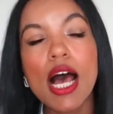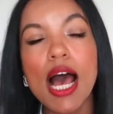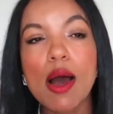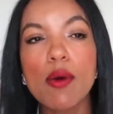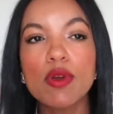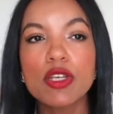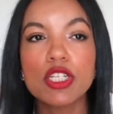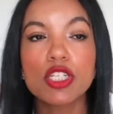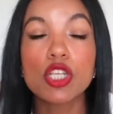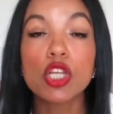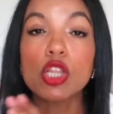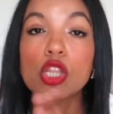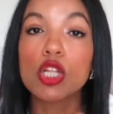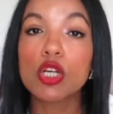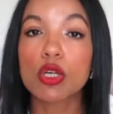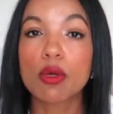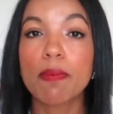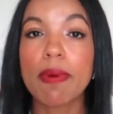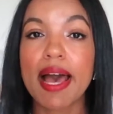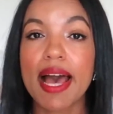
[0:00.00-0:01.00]
I want you to
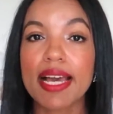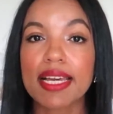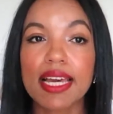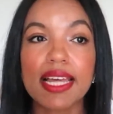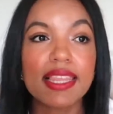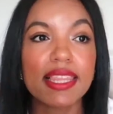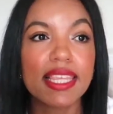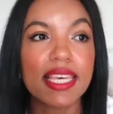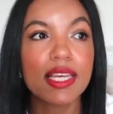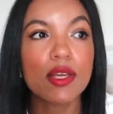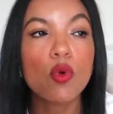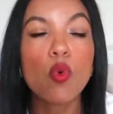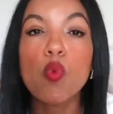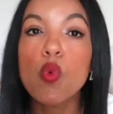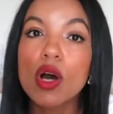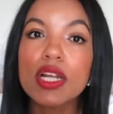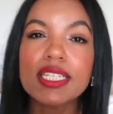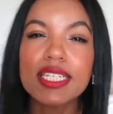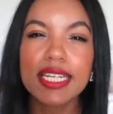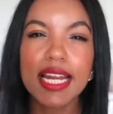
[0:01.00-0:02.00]
look back and think,
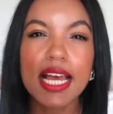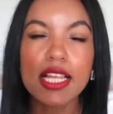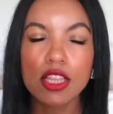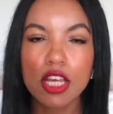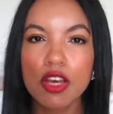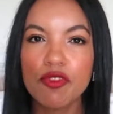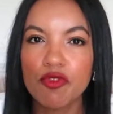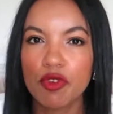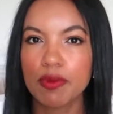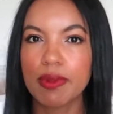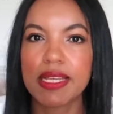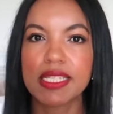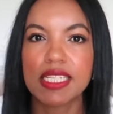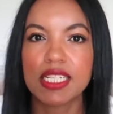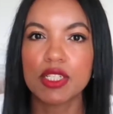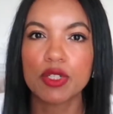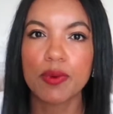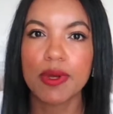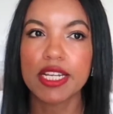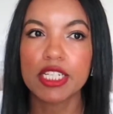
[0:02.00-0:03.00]
what did I learn from that
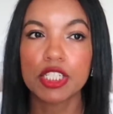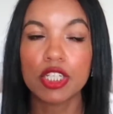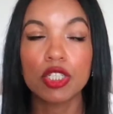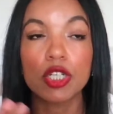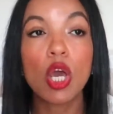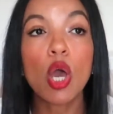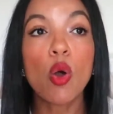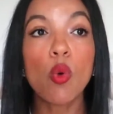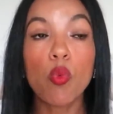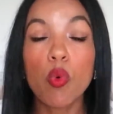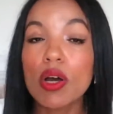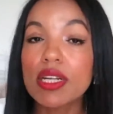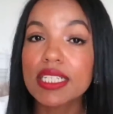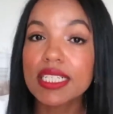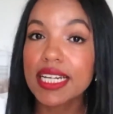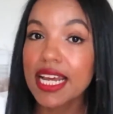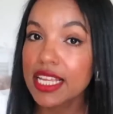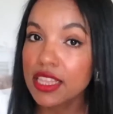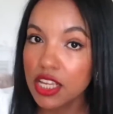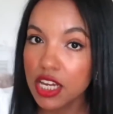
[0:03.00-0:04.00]
situation? What
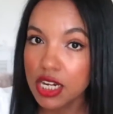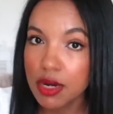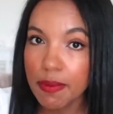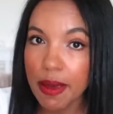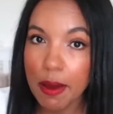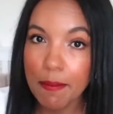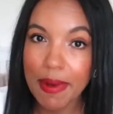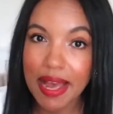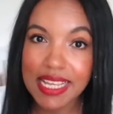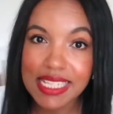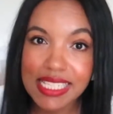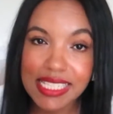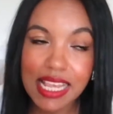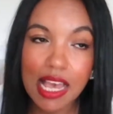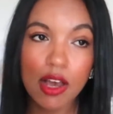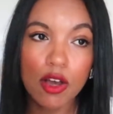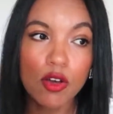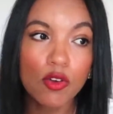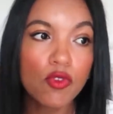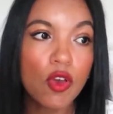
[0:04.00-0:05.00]
did I learn about
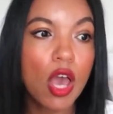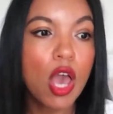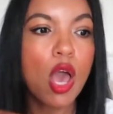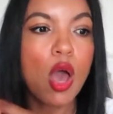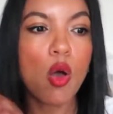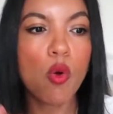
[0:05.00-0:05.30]
myself?